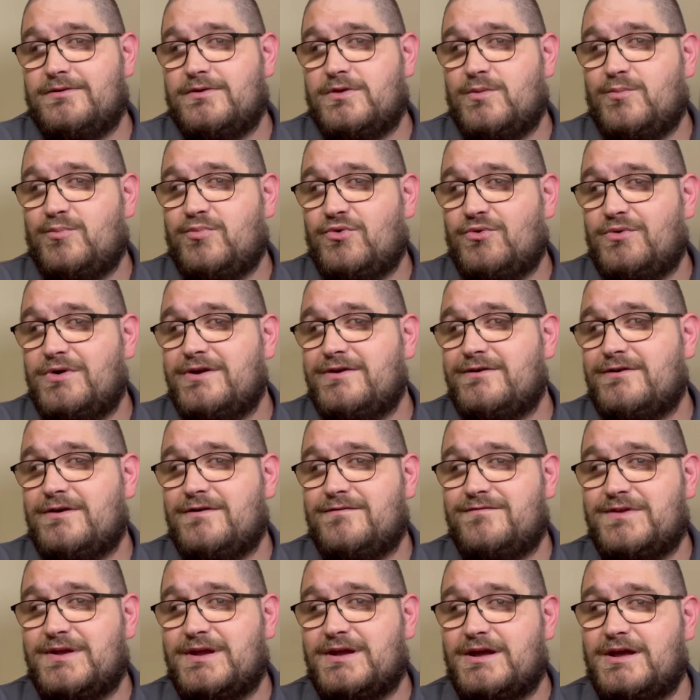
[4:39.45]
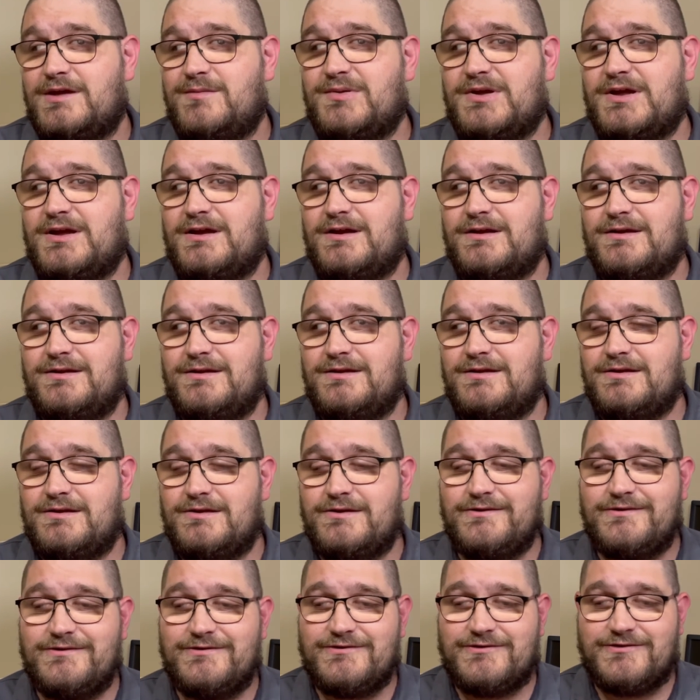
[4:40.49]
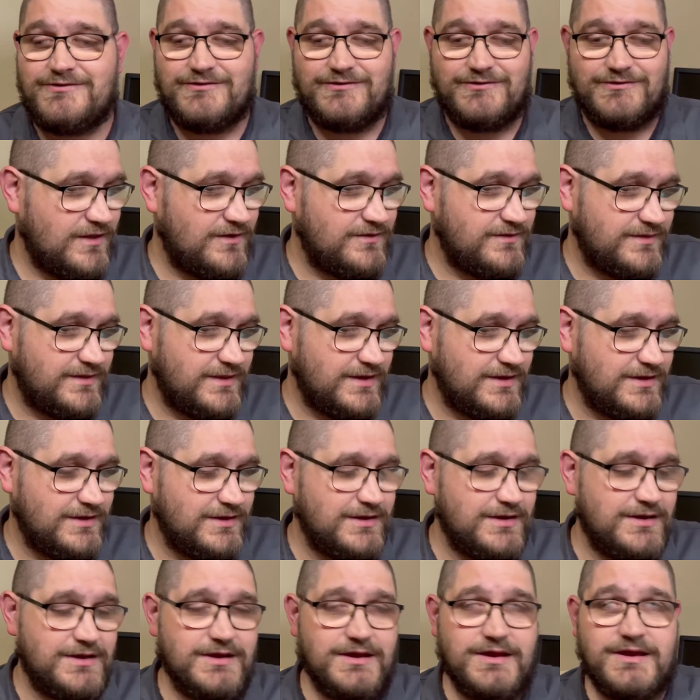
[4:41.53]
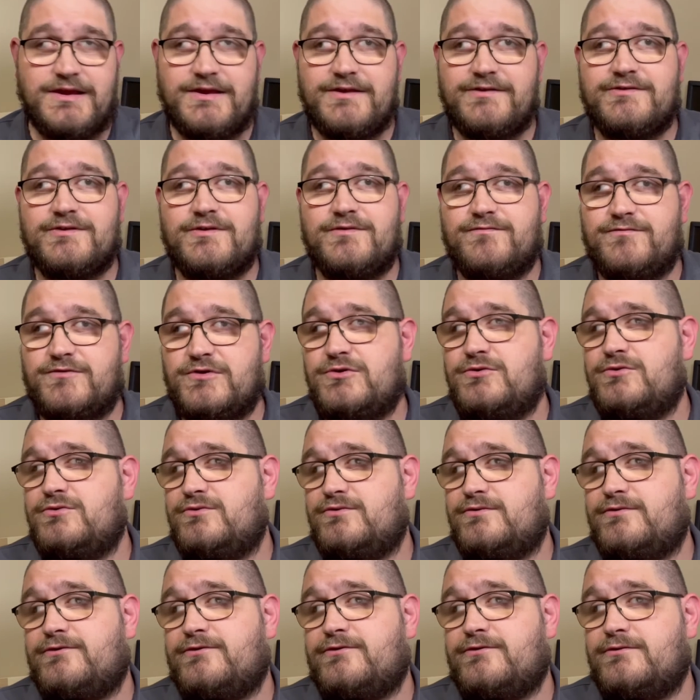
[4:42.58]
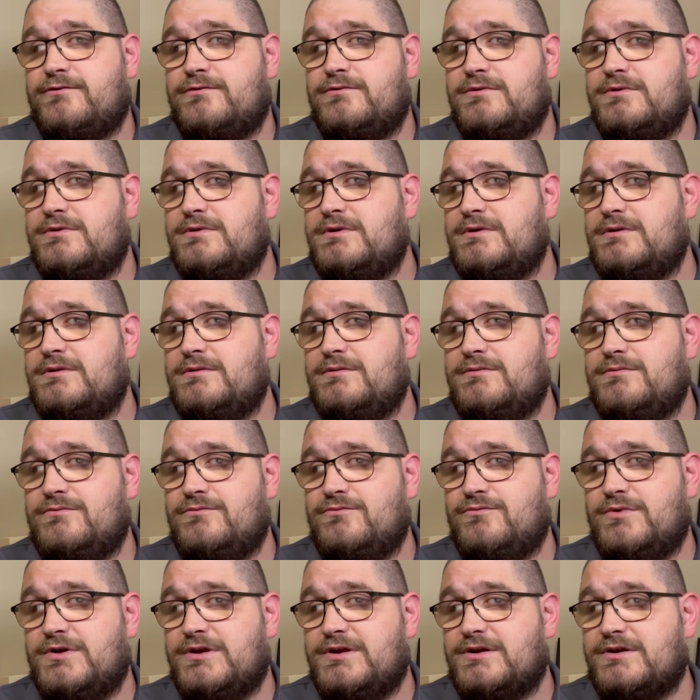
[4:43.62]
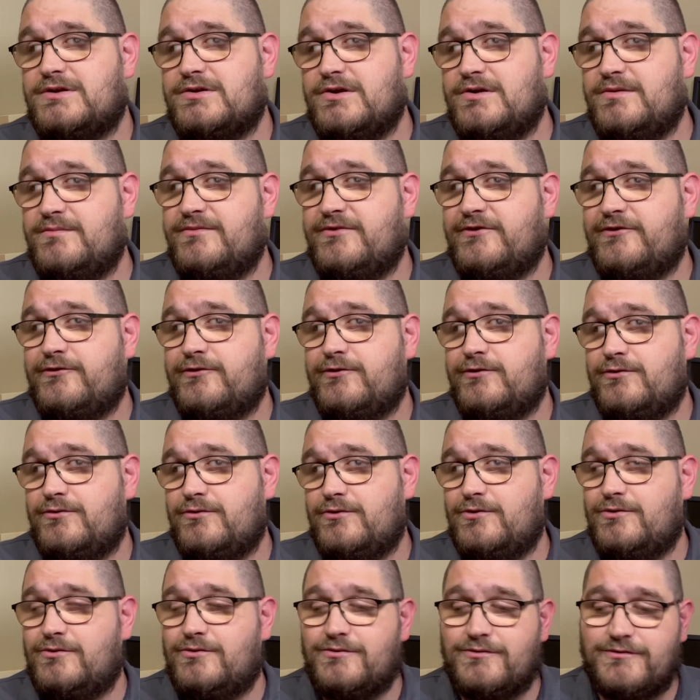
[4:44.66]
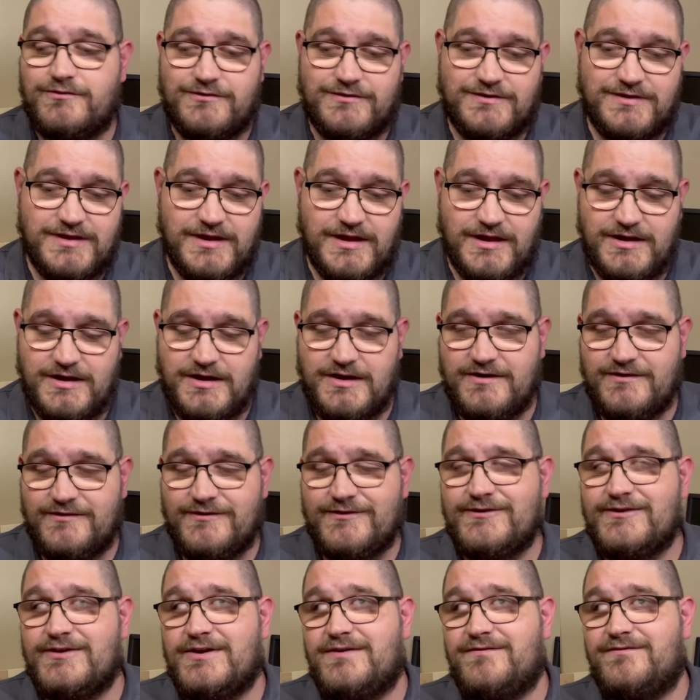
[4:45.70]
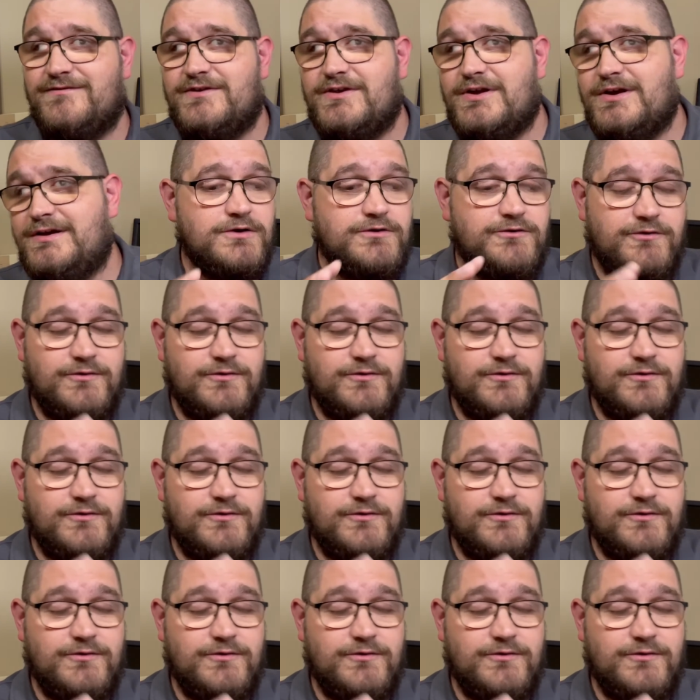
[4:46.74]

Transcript: The point of the iPad is the ease of use when it comes to getting stuff done.